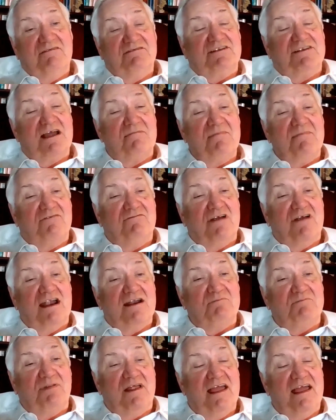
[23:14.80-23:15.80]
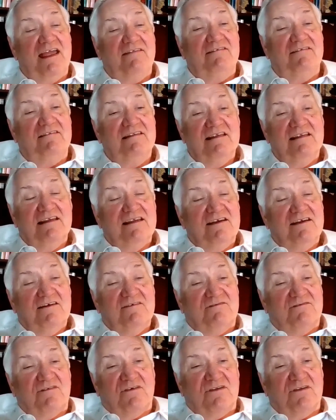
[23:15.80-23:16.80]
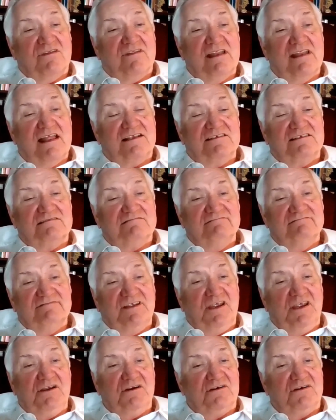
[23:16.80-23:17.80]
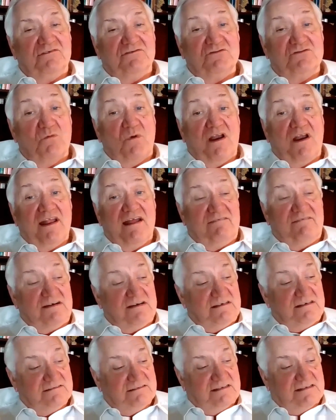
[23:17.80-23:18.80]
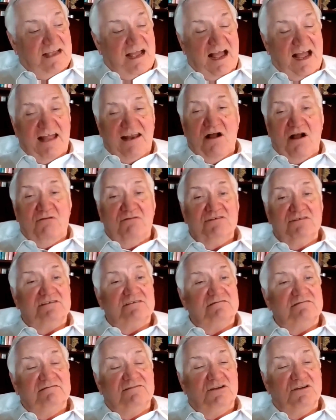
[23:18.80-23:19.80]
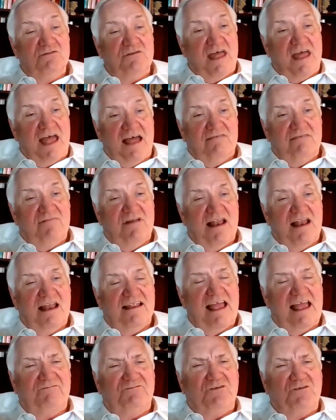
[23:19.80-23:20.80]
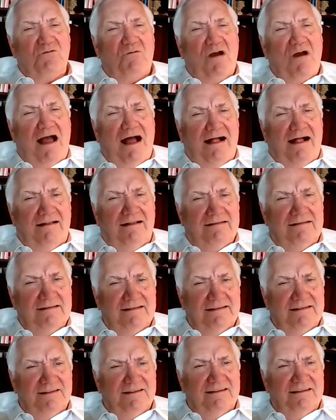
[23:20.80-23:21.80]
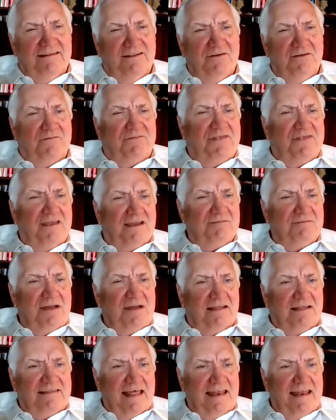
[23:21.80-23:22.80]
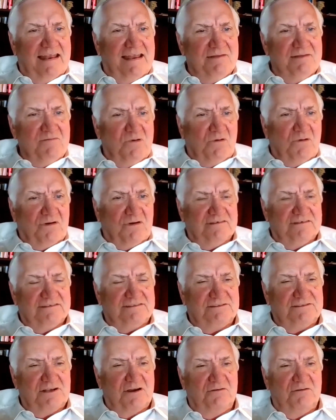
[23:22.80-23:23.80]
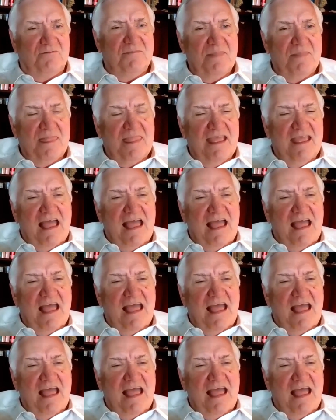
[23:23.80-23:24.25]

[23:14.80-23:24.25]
every time I'd ride a plane for the next years, whatever, I'd always do that. Well, after a while, you don't think about that anymore. So